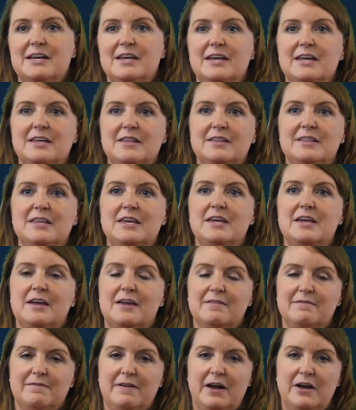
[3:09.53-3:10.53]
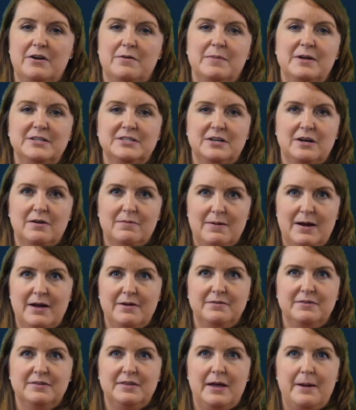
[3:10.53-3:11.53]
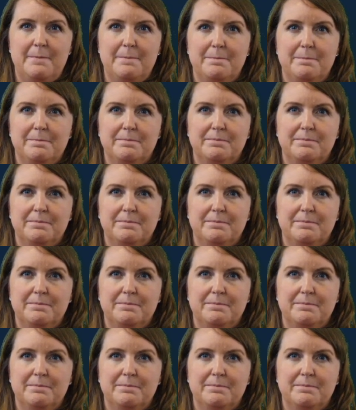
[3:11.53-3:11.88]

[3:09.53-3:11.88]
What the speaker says: in the environment around them.